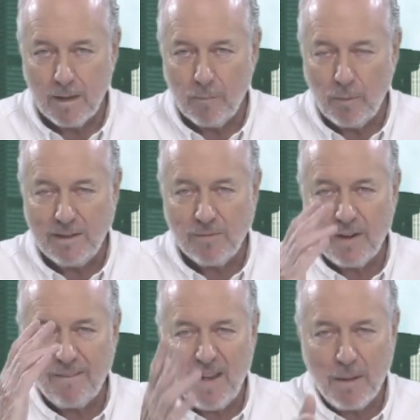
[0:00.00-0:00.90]
Well, he's a
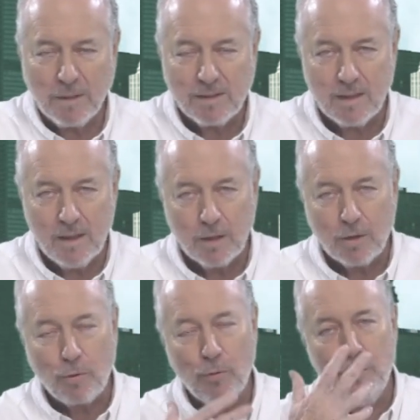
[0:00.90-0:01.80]
very famous
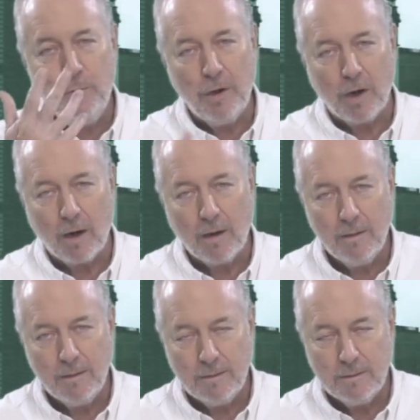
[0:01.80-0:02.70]
crooner.
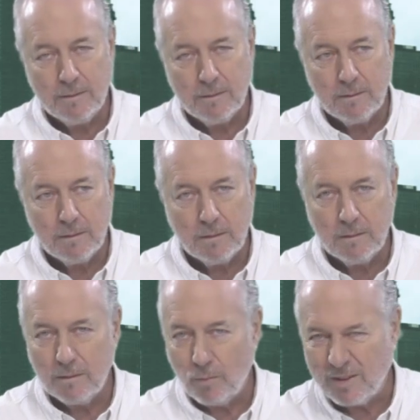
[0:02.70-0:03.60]

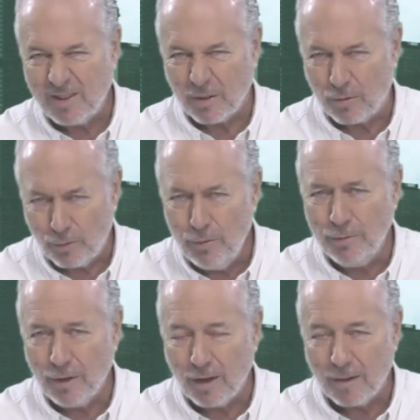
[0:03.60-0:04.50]
What's a
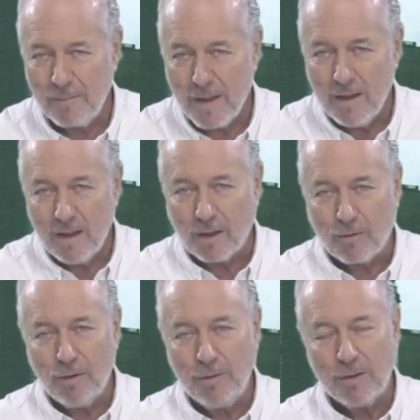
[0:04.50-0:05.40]
crooner? A
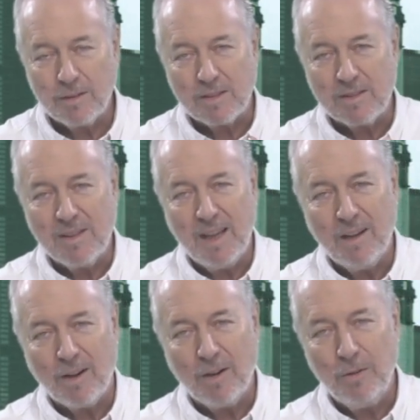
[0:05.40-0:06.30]
crooner is a
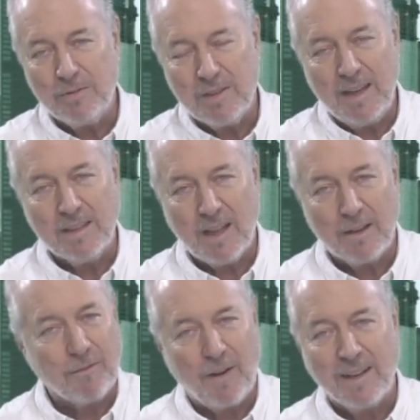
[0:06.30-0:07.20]
singer who sings
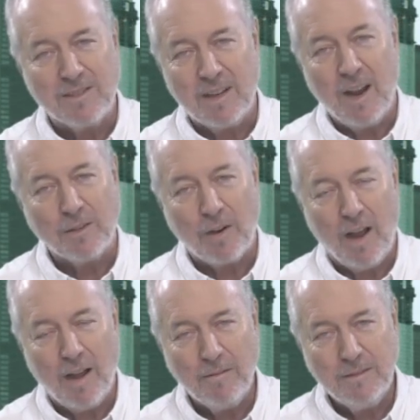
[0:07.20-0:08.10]
like Frank
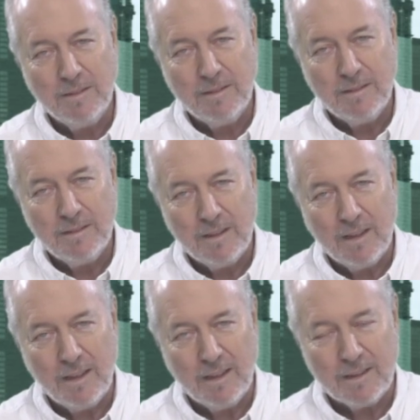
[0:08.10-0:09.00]
Sinatra.
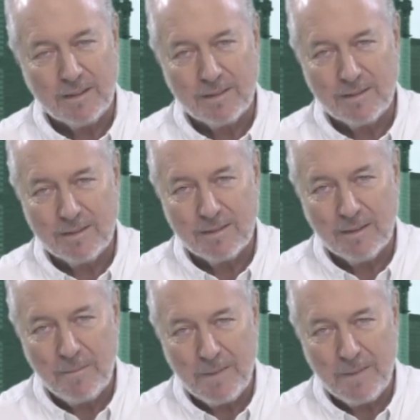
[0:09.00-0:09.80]
Yes.